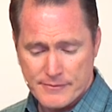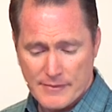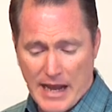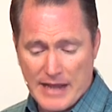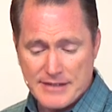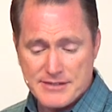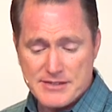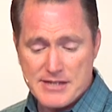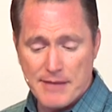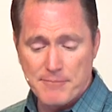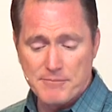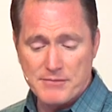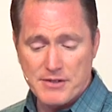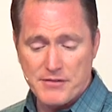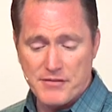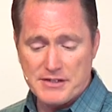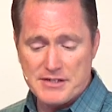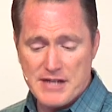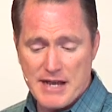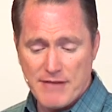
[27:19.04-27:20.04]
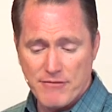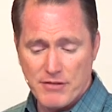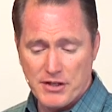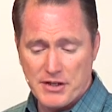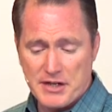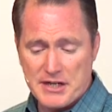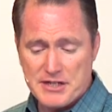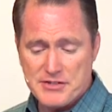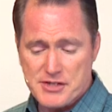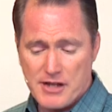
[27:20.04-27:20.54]
I tempted the devil,
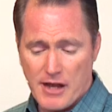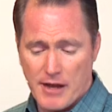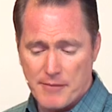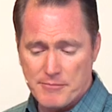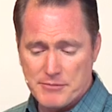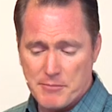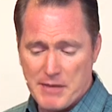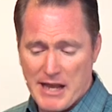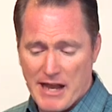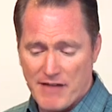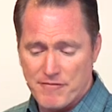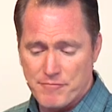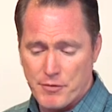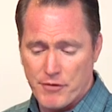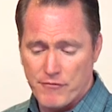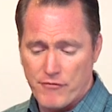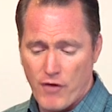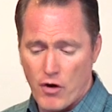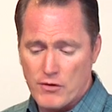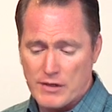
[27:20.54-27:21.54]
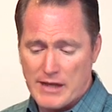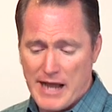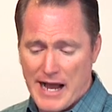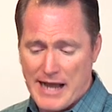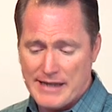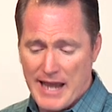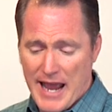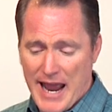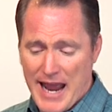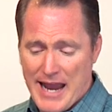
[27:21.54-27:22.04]
and he's come to me. I've provoked
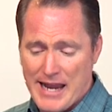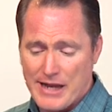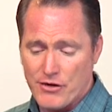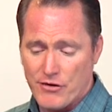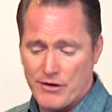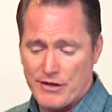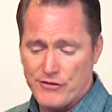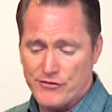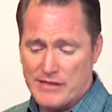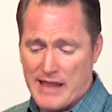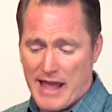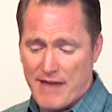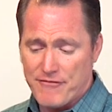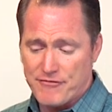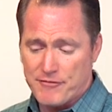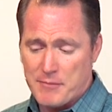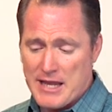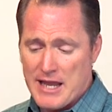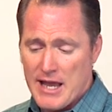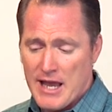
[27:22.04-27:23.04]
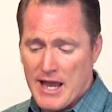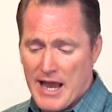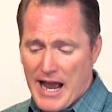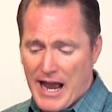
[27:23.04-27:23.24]
God to anger. He's left me.